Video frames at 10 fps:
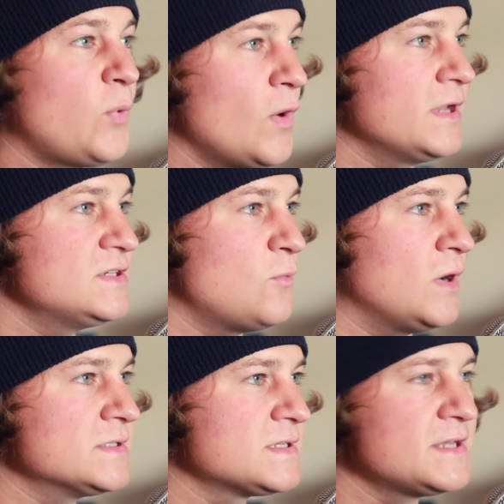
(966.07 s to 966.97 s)
pointed to
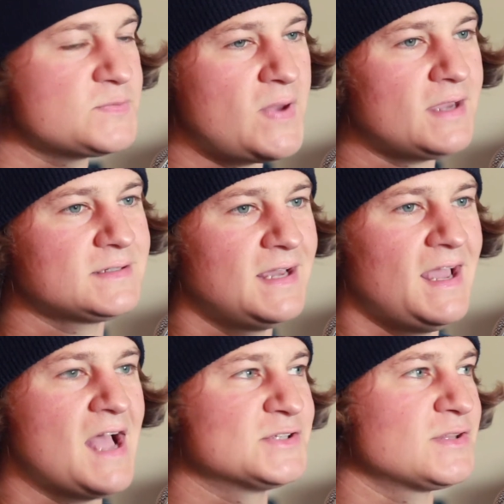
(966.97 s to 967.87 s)
one suspect,
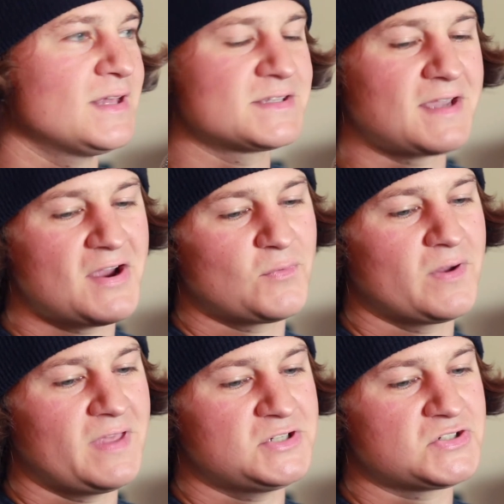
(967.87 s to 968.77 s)
and so that's kind of where
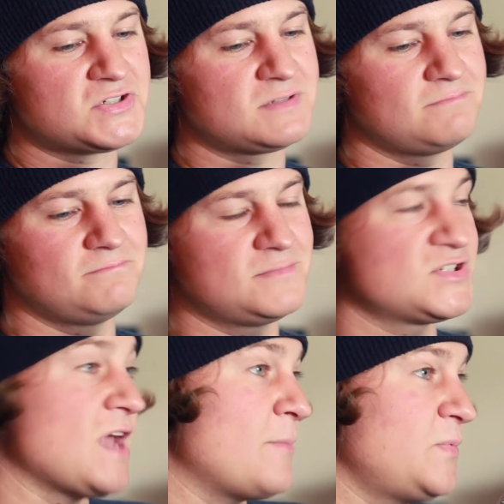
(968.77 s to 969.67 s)
they just
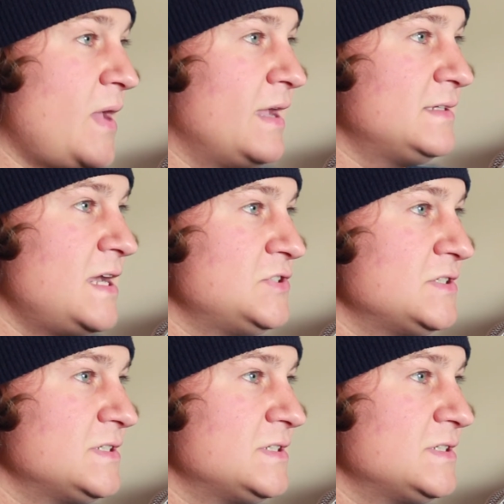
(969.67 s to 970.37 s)
stopped paying attention